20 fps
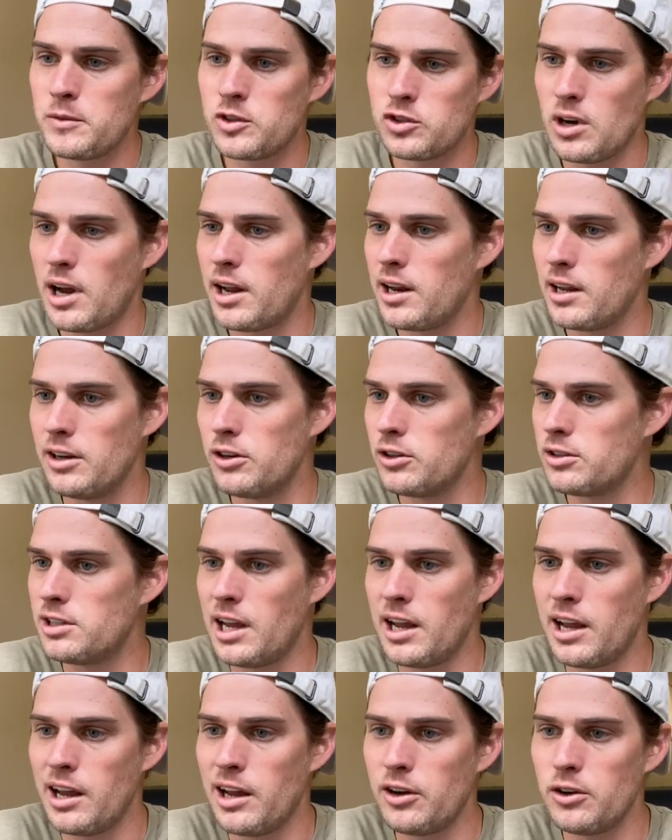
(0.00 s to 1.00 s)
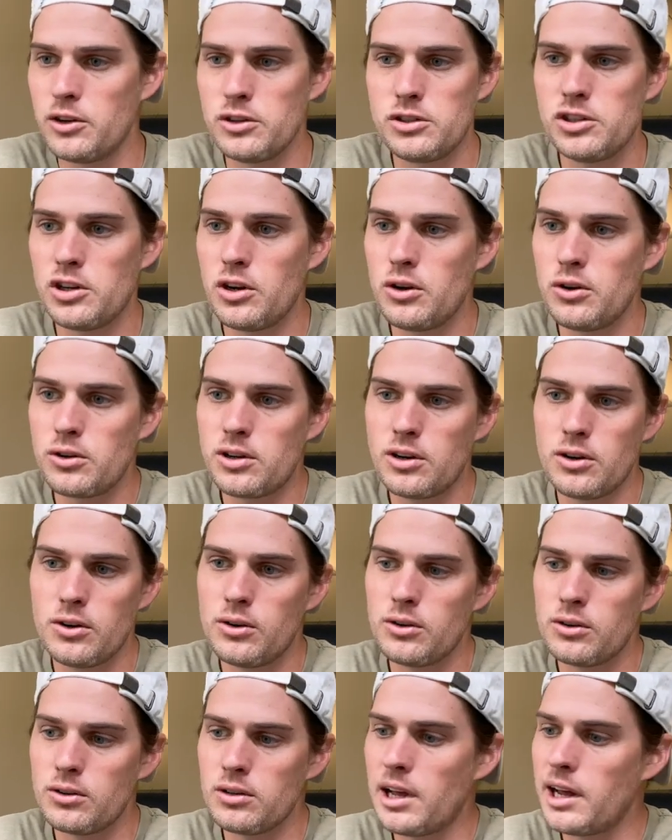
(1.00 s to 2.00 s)
try to entertain or joke
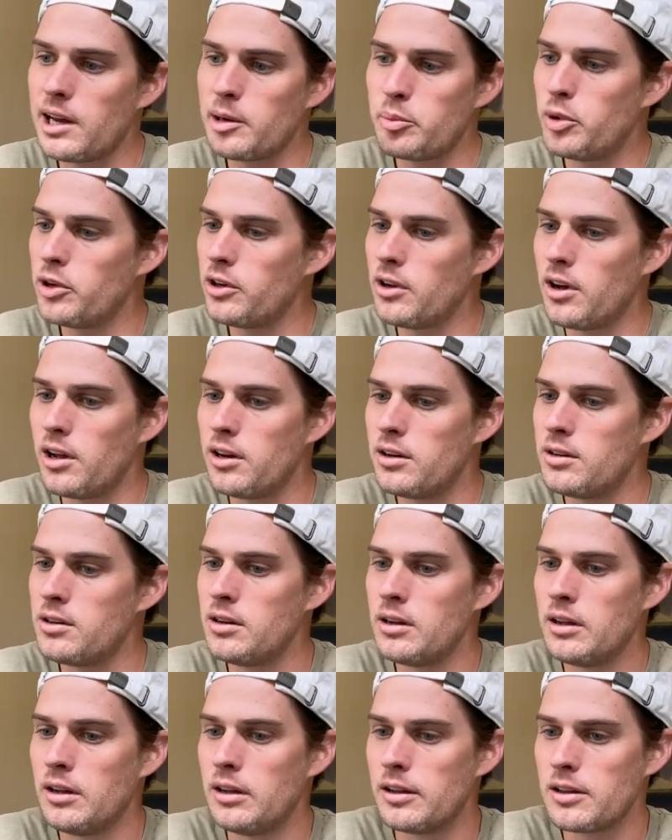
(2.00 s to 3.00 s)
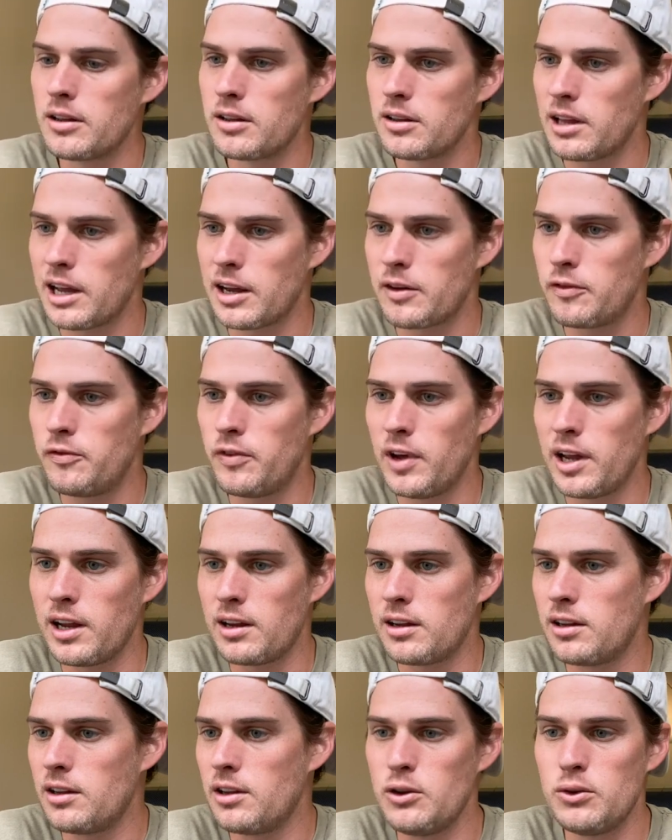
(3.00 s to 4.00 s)
or like put on like
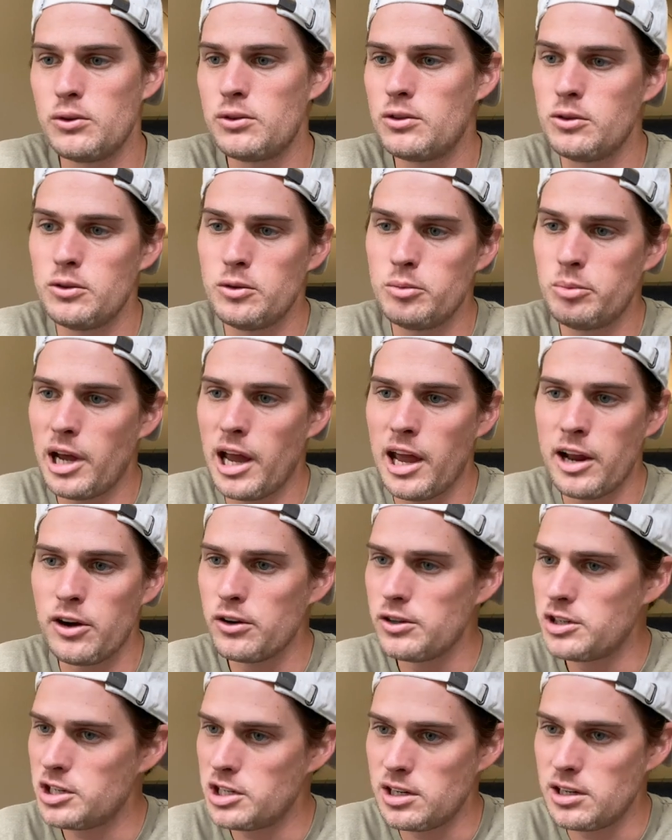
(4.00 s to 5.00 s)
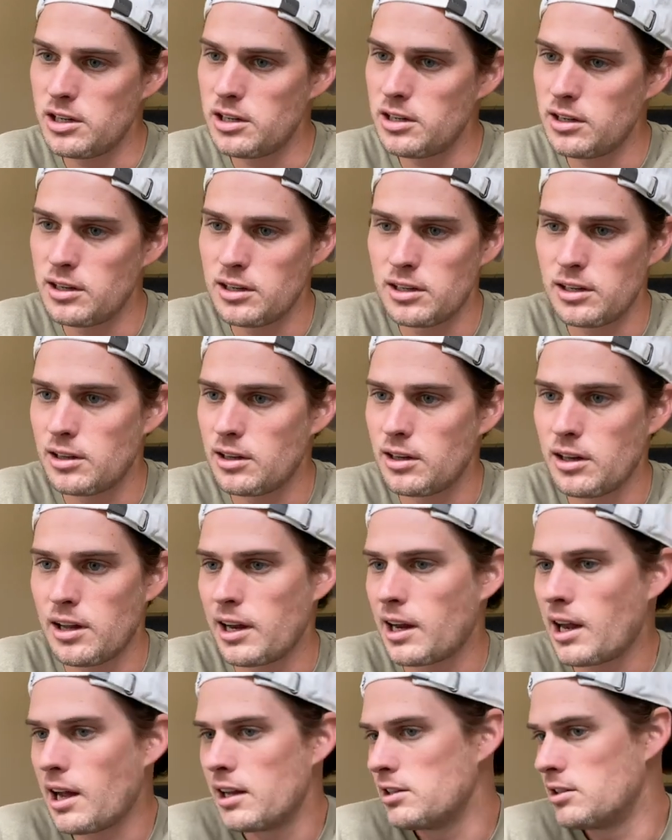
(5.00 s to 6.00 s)
fake YouTube energy, and
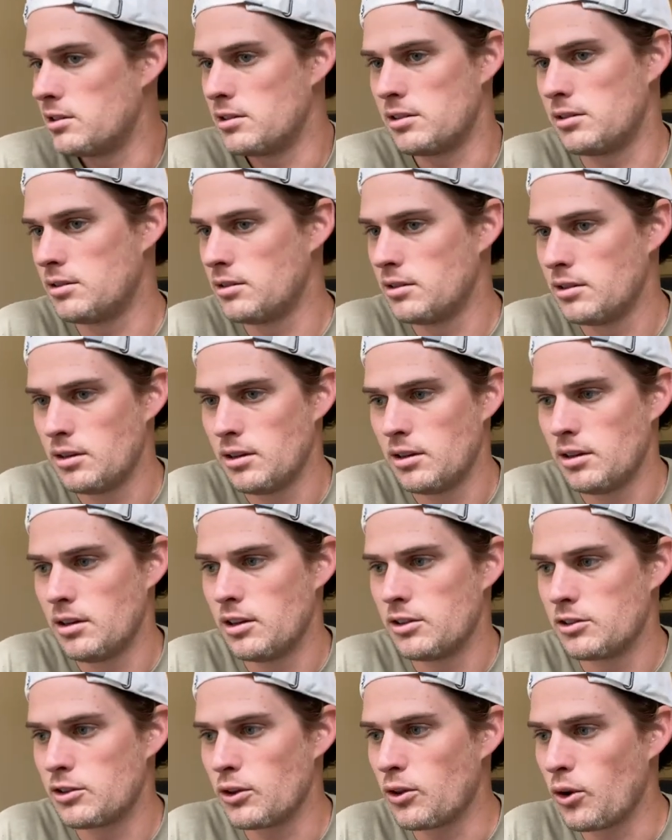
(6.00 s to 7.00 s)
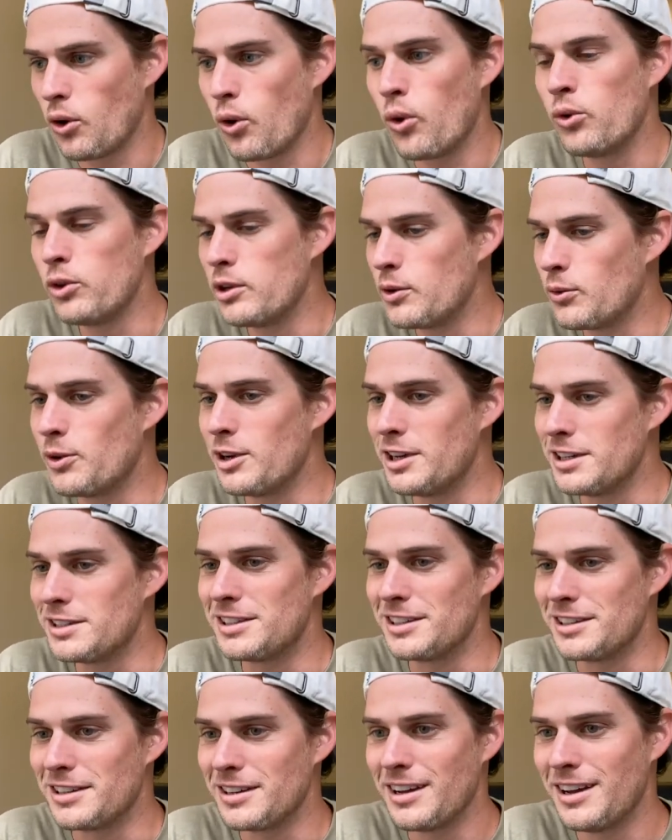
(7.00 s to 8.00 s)
like so the only
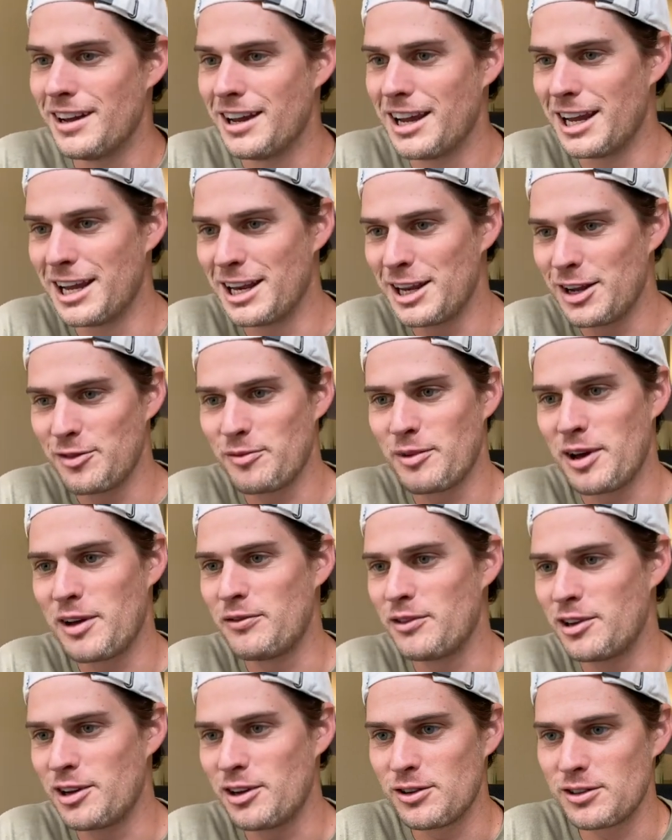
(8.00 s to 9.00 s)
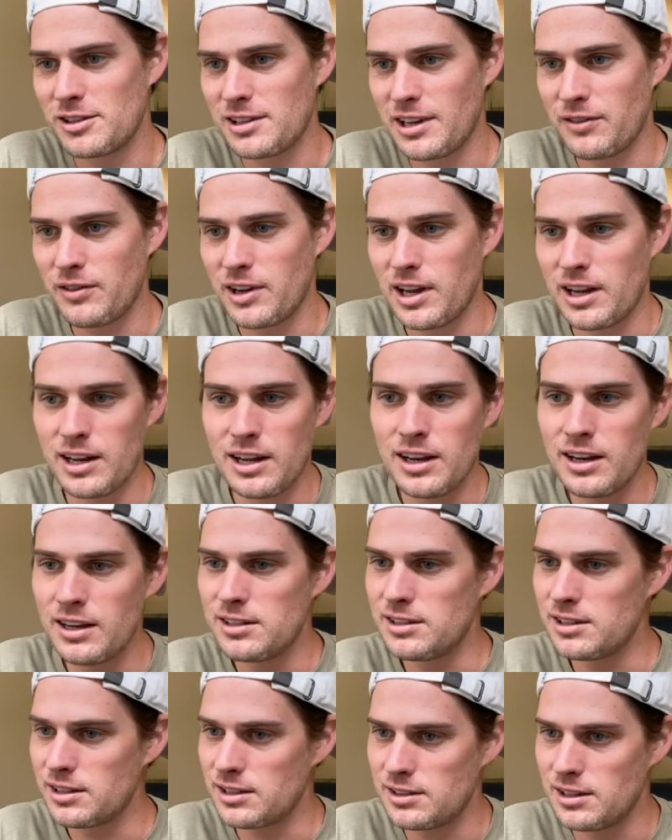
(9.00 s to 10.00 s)
reason any of my videos have had any
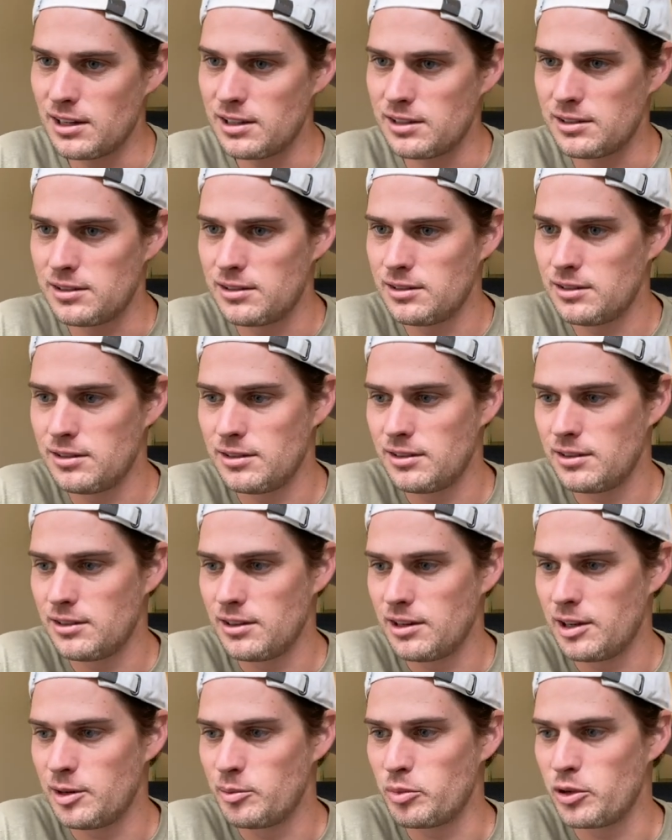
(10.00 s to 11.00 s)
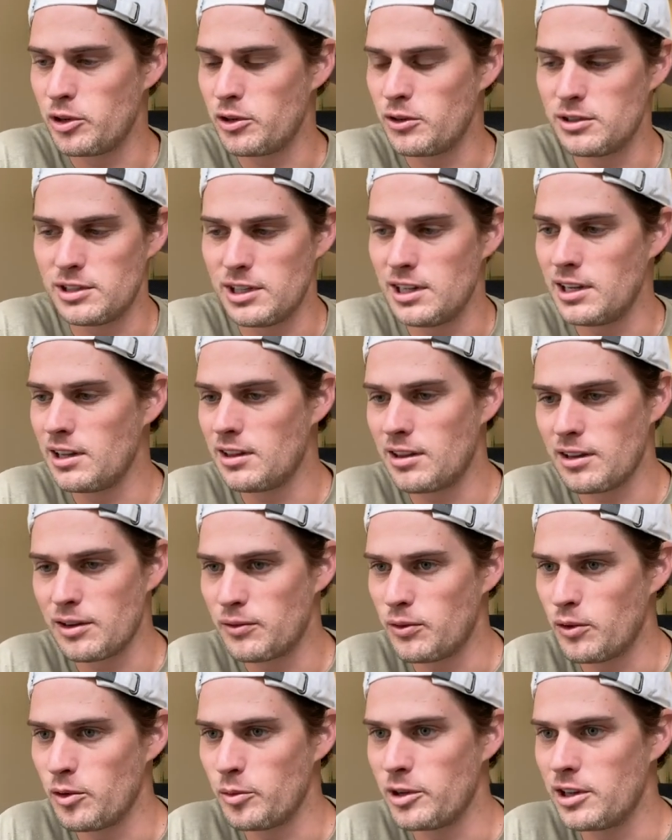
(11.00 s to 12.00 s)
success and produced anything
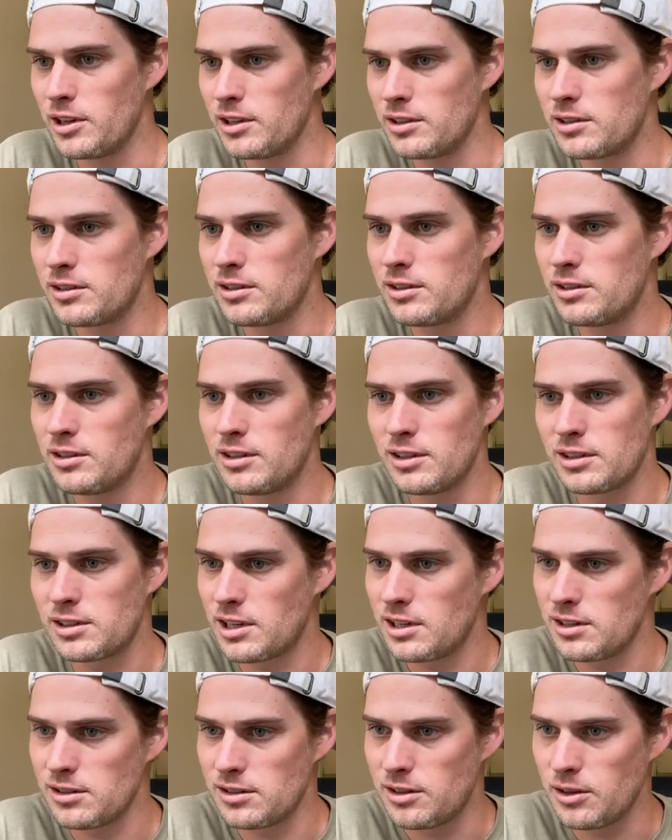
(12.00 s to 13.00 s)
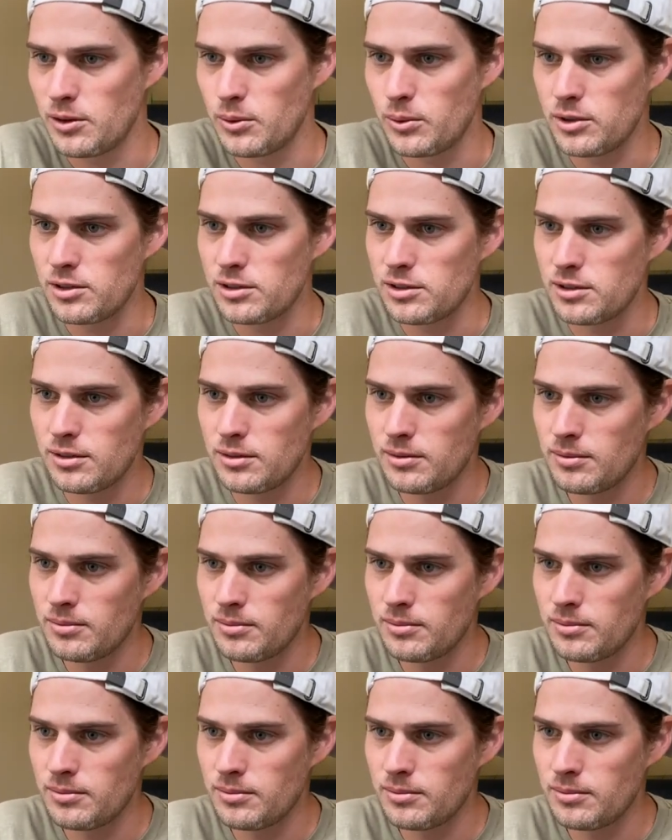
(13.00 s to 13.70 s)
for me is just because there was